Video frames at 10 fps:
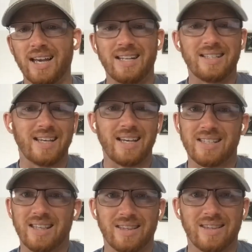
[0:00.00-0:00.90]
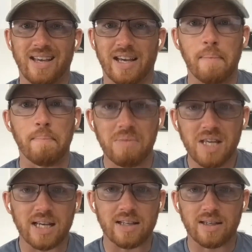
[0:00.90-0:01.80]
And it takes like a
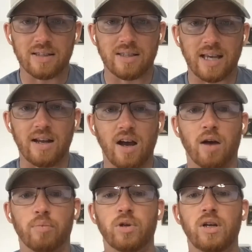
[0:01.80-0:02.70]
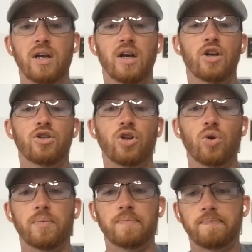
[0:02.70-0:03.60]
minute to set up.
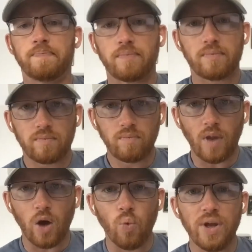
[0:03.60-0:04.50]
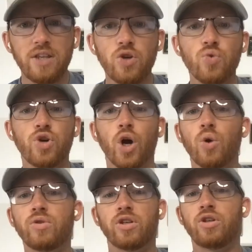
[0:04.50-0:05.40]
So when you
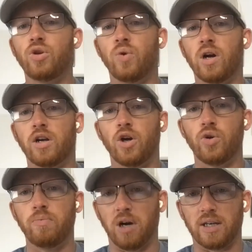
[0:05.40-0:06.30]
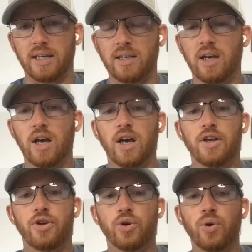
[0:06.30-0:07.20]
go to QR Code Monkey,
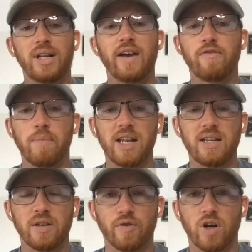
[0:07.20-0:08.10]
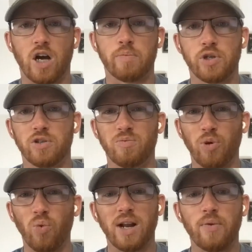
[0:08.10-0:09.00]
you're going to have many different options.
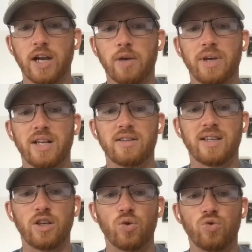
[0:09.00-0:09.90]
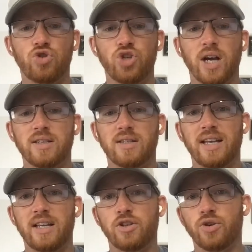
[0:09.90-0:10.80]
But what I recommend is that you just
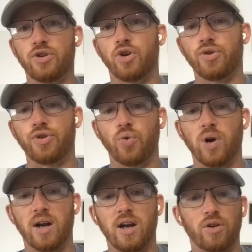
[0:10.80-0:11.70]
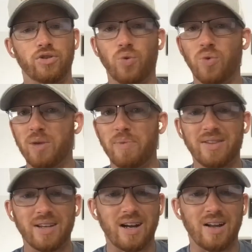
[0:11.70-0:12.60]
enter your URL. Don't worry
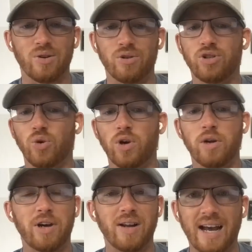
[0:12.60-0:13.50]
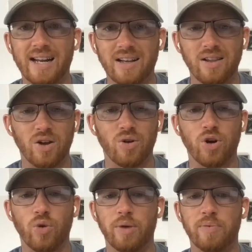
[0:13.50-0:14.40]
about the colors. Don't worry about adding a
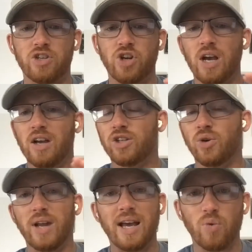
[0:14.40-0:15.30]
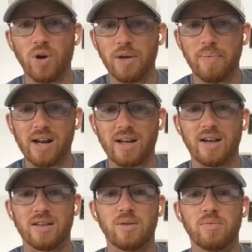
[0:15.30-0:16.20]
logo image. Don't worry about a
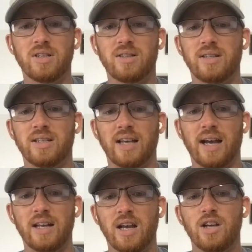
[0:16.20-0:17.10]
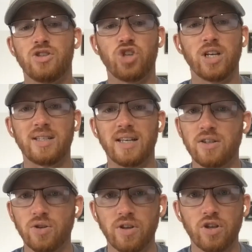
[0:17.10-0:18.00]
custom design. Just
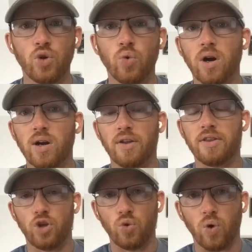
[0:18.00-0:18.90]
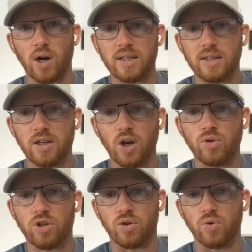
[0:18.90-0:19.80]
enter the URL that you want it to
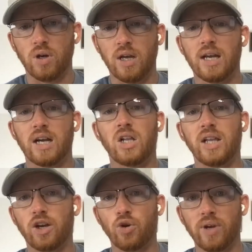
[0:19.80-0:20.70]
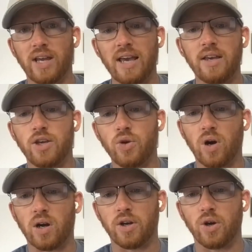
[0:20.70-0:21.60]
go to, click Create
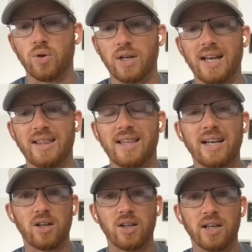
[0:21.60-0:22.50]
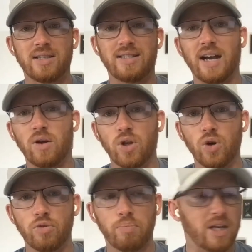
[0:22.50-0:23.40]
QR Code, and click
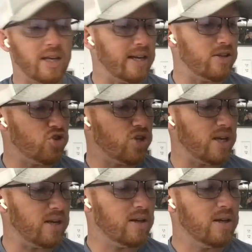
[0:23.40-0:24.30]
Download PNG.